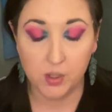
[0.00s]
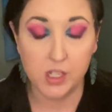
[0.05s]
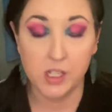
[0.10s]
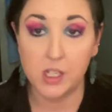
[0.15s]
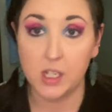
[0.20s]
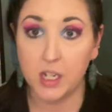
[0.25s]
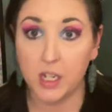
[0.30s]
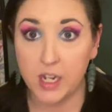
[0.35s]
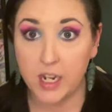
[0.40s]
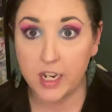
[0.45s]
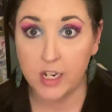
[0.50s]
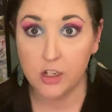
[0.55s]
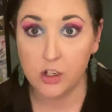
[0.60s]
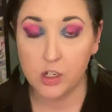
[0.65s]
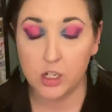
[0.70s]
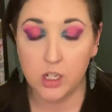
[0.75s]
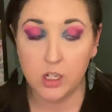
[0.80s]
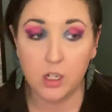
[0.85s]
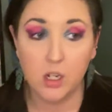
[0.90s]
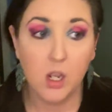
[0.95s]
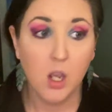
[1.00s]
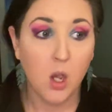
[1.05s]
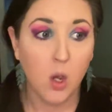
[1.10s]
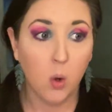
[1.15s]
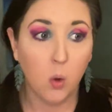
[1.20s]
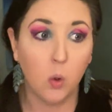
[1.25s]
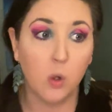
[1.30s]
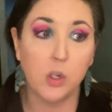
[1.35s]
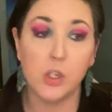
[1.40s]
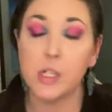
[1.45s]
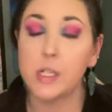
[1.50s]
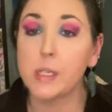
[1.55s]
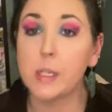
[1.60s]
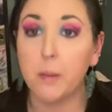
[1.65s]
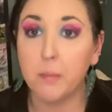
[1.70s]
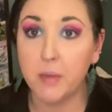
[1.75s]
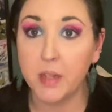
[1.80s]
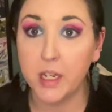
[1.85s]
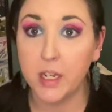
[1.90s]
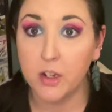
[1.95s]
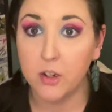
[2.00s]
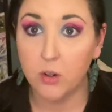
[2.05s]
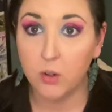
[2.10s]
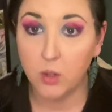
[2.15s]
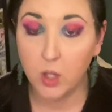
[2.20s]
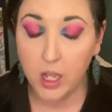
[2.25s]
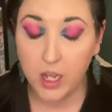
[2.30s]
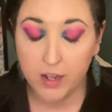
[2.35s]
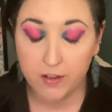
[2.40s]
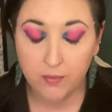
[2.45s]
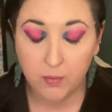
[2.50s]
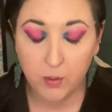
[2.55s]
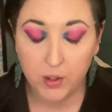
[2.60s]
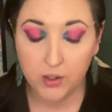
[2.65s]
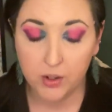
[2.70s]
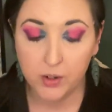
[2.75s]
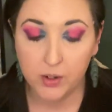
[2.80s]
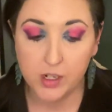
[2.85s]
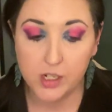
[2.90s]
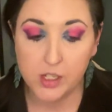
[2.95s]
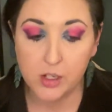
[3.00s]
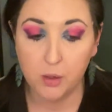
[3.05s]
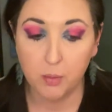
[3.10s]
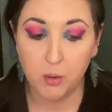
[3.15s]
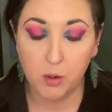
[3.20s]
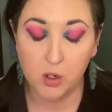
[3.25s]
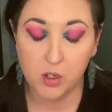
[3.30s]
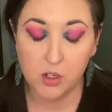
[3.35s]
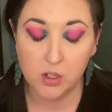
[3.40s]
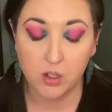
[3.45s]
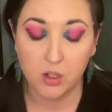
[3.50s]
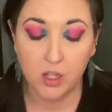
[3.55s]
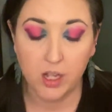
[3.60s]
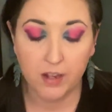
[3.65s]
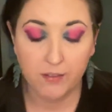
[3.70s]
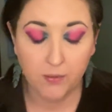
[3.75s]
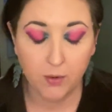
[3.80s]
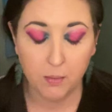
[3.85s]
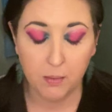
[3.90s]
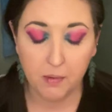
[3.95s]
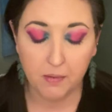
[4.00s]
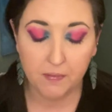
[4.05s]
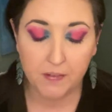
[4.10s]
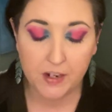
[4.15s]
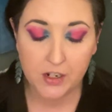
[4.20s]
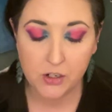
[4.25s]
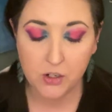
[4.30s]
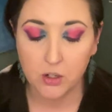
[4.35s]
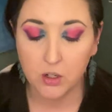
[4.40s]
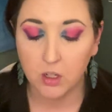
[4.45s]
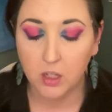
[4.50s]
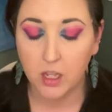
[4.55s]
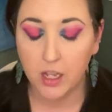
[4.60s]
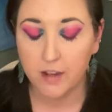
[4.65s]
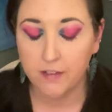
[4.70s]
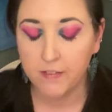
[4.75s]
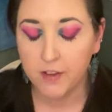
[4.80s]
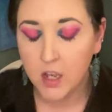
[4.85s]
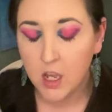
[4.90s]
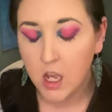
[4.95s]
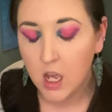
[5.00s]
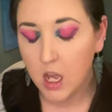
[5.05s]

this connection or just something in your life, whether it's your personal life or professional life,